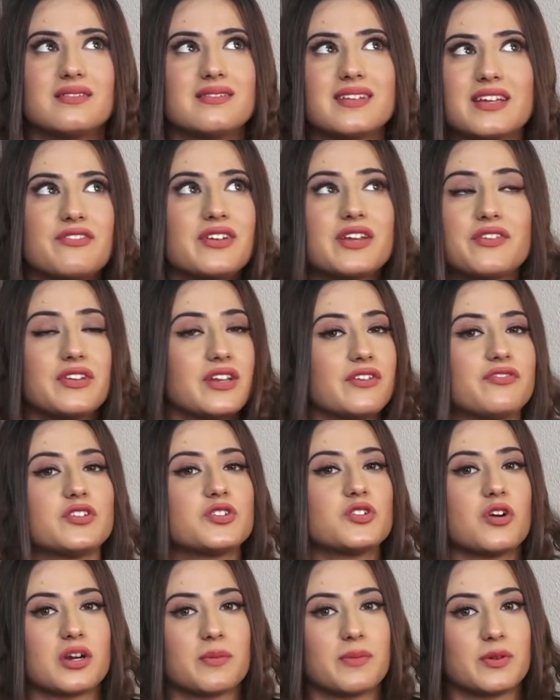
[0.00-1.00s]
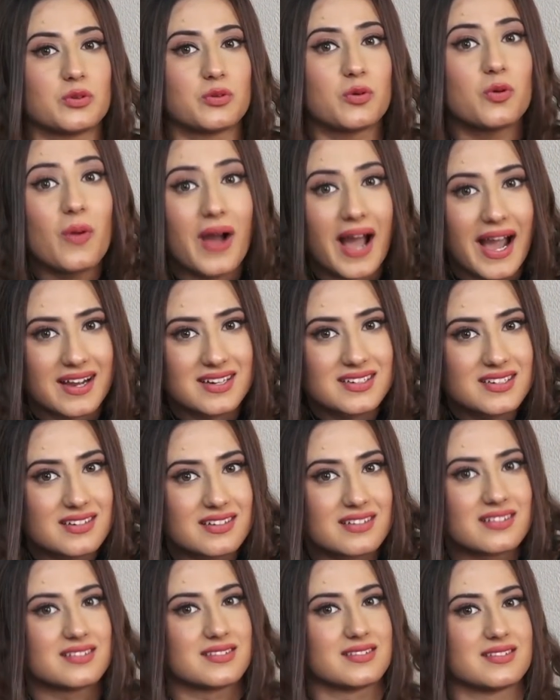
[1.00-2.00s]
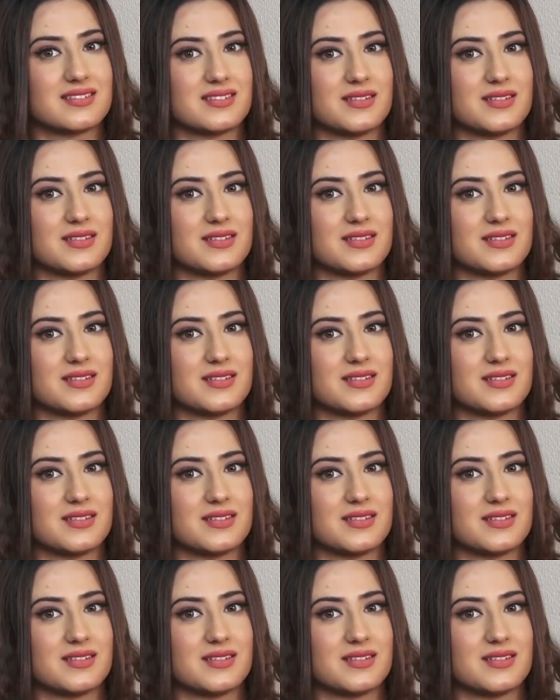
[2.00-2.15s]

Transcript: even if you talk about the co-actors,